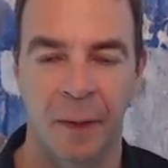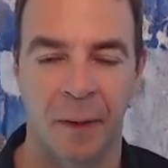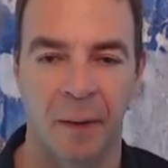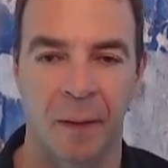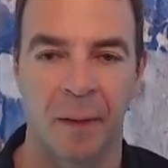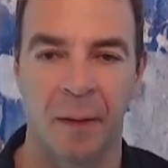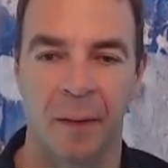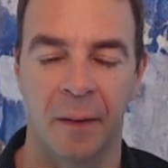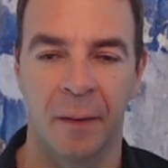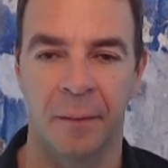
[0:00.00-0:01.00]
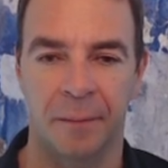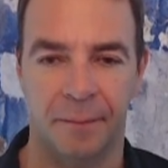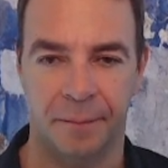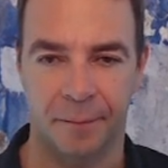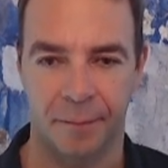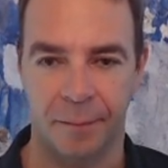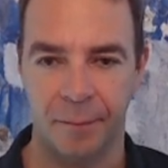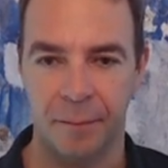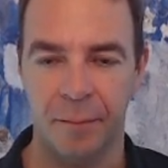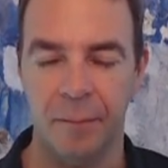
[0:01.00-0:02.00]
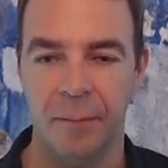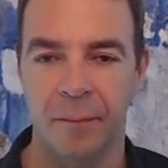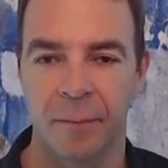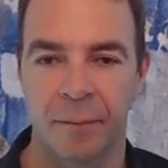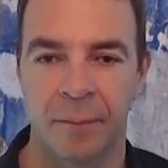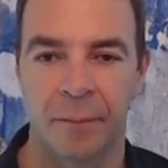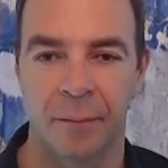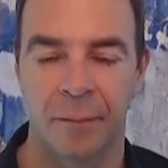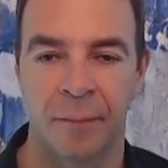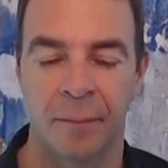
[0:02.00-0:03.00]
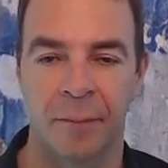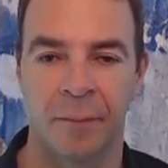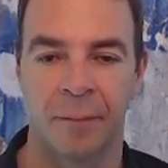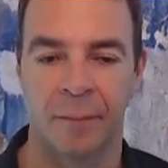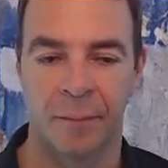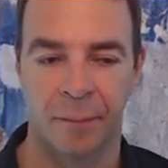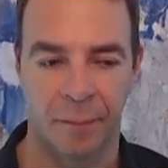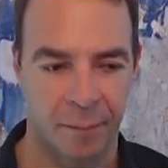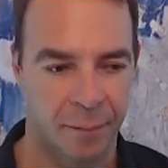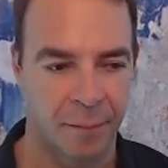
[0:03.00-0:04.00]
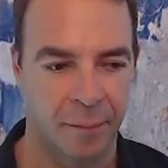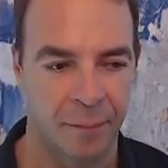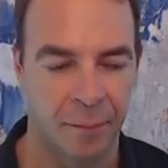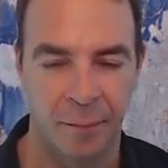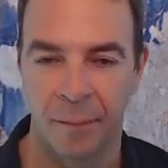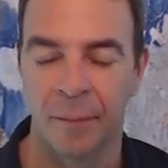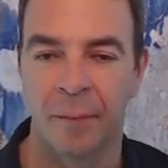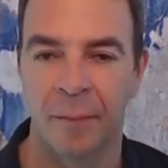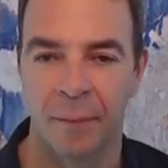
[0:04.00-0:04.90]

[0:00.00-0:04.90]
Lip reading: [no speech]